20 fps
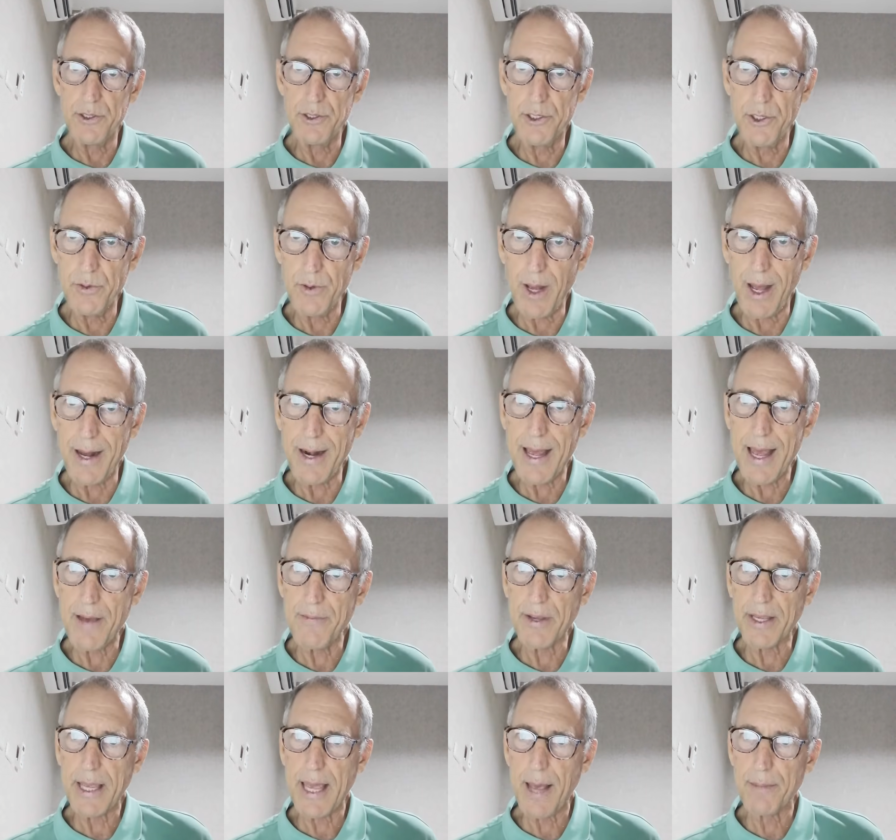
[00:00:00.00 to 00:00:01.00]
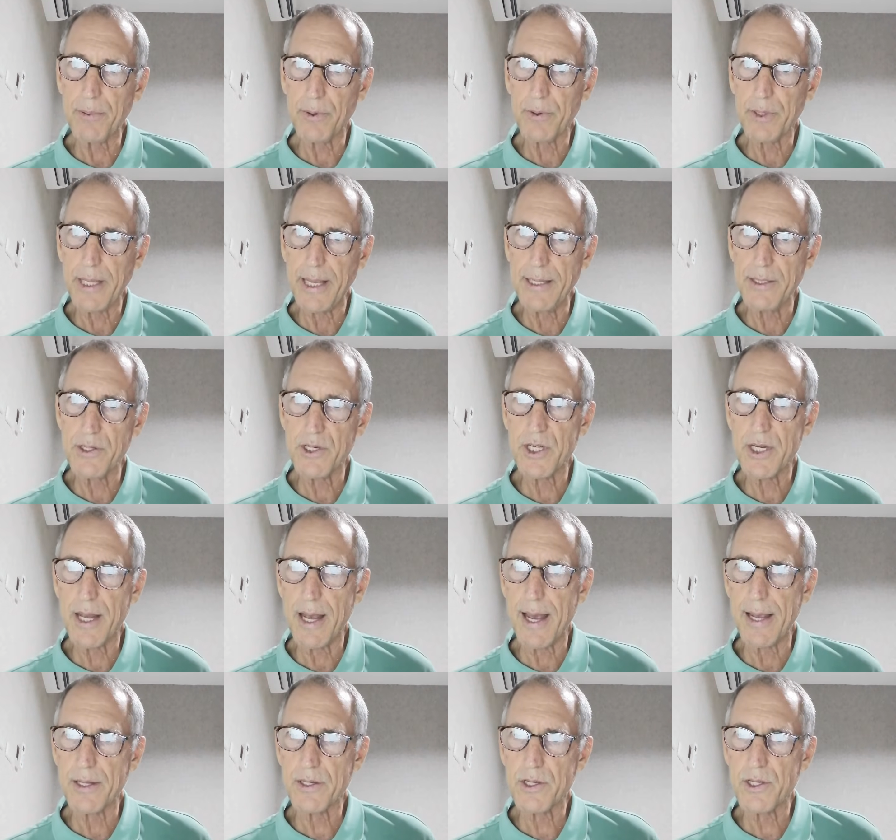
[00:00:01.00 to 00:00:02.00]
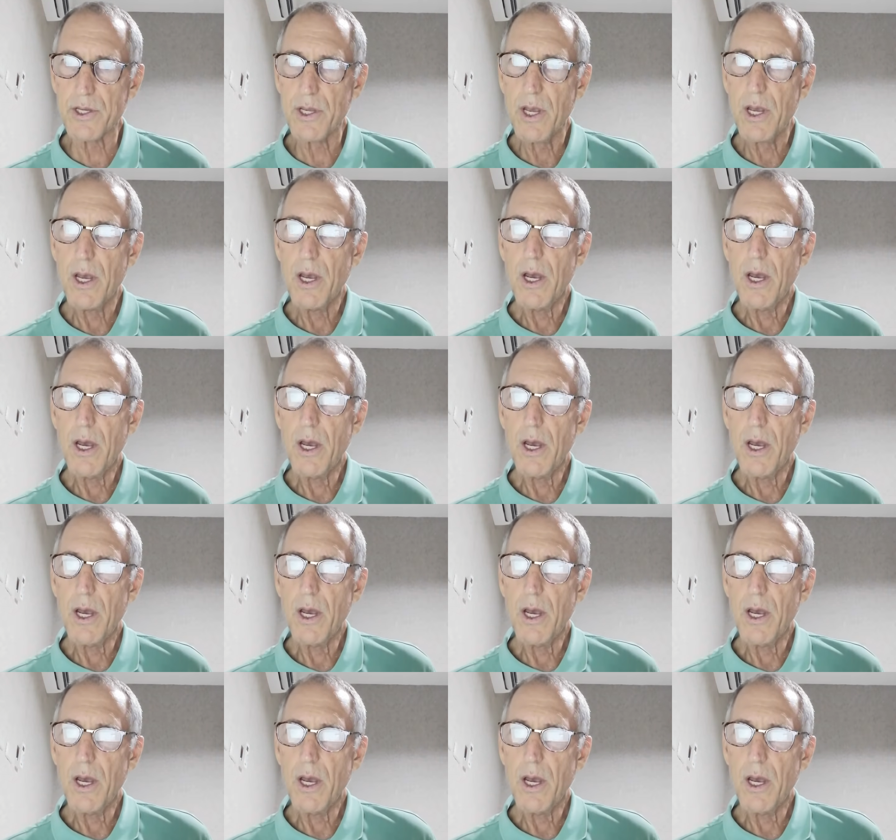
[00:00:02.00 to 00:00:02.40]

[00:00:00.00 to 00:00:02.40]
not have a capital gains tax